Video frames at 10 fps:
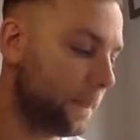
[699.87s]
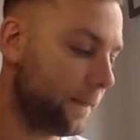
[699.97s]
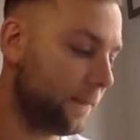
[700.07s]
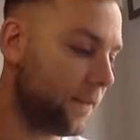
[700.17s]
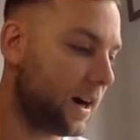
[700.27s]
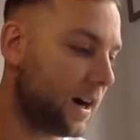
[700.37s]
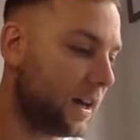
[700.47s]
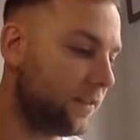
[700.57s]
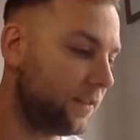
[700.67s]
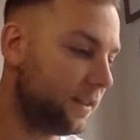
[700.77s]

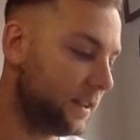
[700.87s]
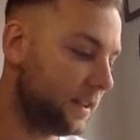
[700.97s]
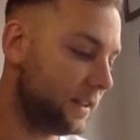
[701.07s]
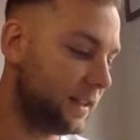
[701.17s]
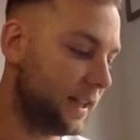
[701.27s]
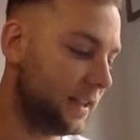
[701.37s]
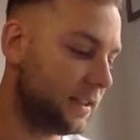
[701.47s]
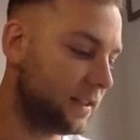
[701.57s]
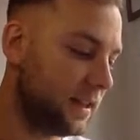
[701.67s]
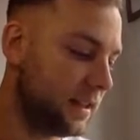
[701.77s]
5,
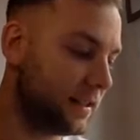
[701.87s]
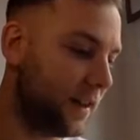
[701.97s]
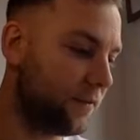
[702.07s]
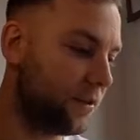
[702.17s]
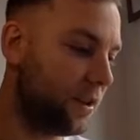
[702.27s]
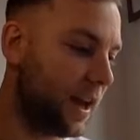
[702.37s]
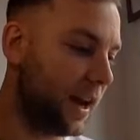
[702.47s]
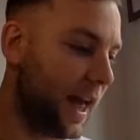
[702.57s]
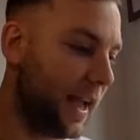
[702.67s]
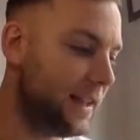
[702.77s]
6, 7,
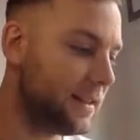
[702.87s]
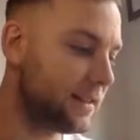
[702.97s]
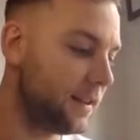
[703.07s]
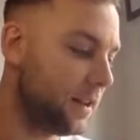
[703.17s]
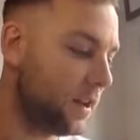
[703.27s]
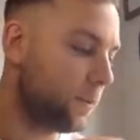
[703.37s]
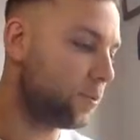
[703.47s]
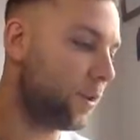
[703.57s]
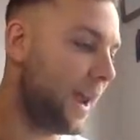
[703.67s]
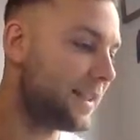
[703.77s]
and 8.
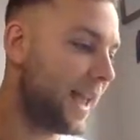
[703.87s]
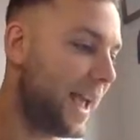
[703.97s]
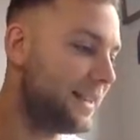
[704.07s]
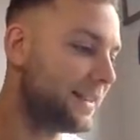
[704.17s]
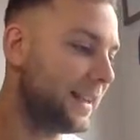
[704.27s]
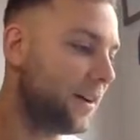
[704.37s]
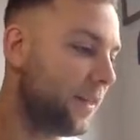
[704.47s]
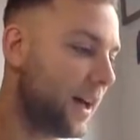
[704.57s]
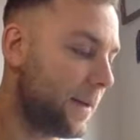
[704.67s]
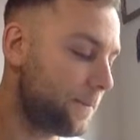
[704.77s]
Press AC on
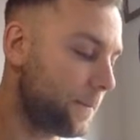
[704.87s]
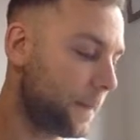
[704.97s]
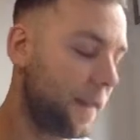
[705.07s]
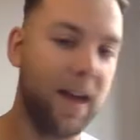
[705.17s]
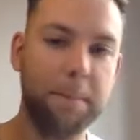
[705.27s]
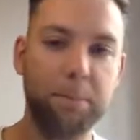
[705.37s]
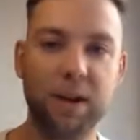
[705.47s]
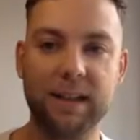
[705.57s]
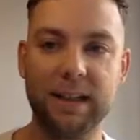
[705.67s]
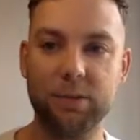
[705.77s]
that, then
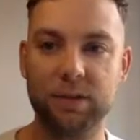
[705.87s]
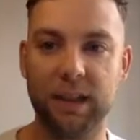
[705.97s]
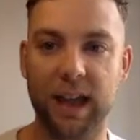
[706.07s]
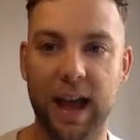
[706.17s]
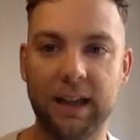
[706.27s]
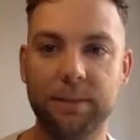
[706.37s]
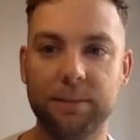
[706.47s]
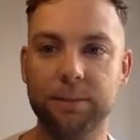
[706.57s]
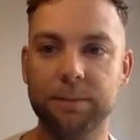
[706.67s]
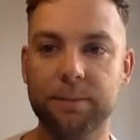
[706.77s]
press equals again.
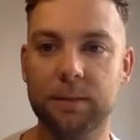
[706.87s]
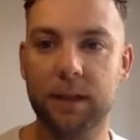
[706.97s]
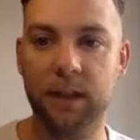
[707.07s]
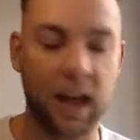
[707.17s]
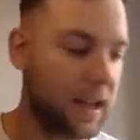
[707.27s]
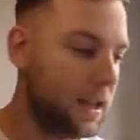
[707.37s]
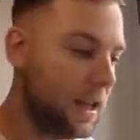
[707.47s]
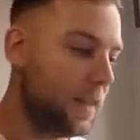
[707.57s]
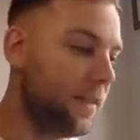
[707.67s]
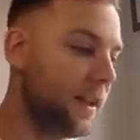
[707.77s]
Okay,
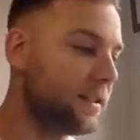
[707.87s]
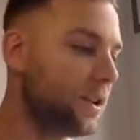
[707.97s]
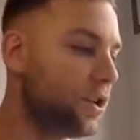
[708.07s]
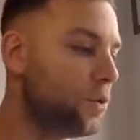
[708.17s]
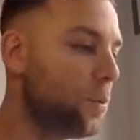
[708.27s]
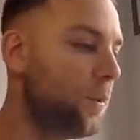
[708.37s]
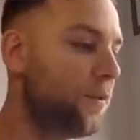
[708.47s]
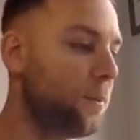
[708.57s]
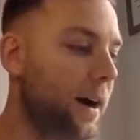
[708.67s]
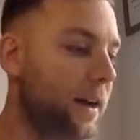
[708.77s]
then it's going to come up with
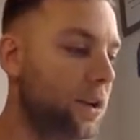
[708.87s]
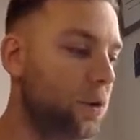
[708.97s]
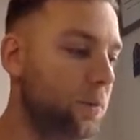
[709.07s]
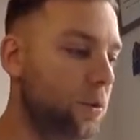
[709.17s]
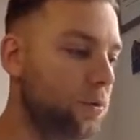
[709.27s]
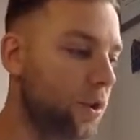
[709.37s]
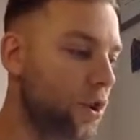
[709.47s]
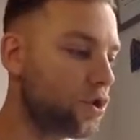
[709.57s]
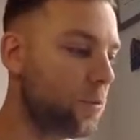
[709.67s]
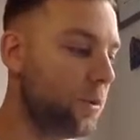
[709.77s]
your binomial.
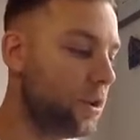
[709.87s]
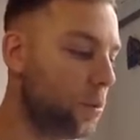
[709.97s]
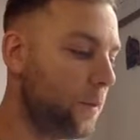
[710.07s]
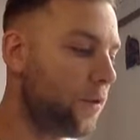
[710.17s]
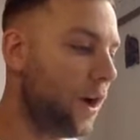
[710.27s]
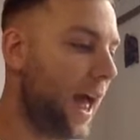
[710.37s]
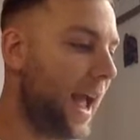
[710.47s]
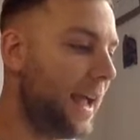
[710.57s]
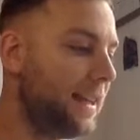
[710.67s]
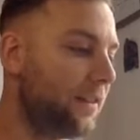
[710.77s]
So we know we've got
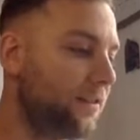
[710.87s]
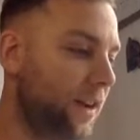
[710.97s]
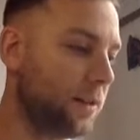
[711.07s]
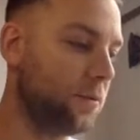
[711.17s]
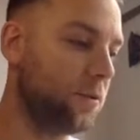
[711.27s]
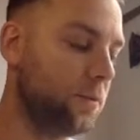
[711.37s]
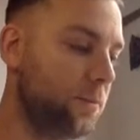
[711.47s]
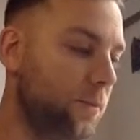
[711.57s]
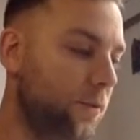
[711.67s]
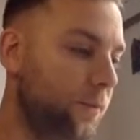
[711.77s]
8 different
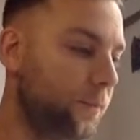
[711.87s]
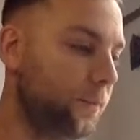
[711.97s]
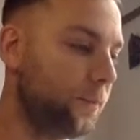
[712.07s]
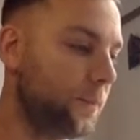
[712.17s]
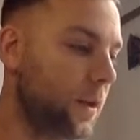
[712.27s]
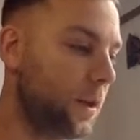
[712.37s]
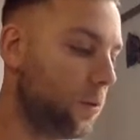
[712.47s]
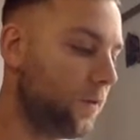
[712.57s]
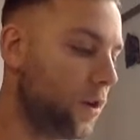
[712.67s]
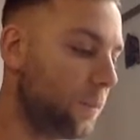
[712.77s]
outcomes.
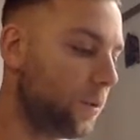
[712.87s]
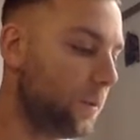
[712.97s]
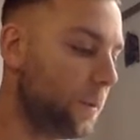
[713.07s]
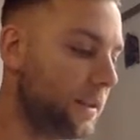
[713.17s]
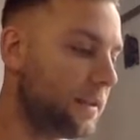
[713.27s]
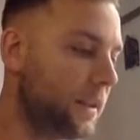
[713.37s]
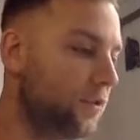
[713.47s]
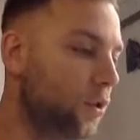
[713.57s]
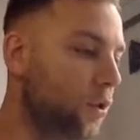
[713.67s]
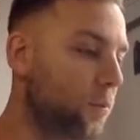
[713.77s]
We've got a probability of
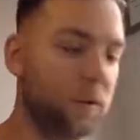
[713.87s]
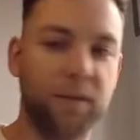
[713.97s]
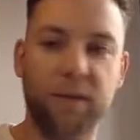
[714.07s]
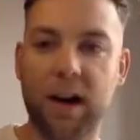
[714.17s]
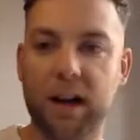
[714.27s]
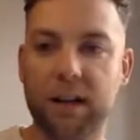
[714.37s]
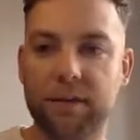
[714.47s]
0.5